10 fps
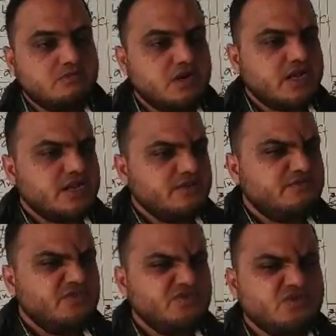But I
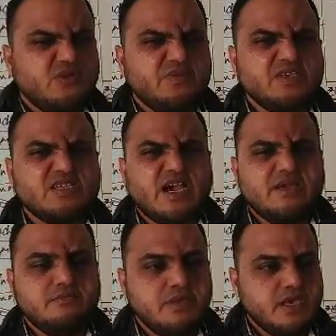think few topics
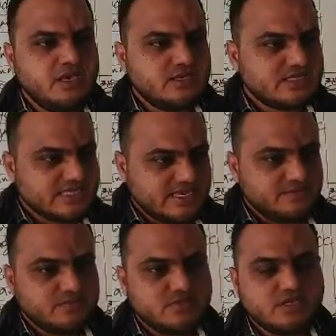I may
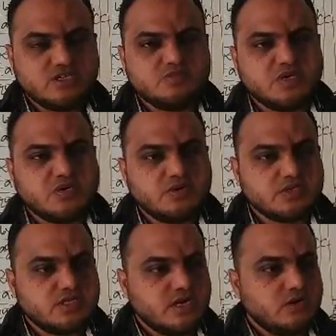skip just
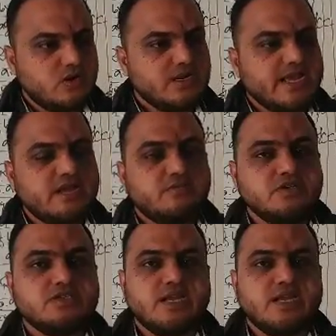because they are not that much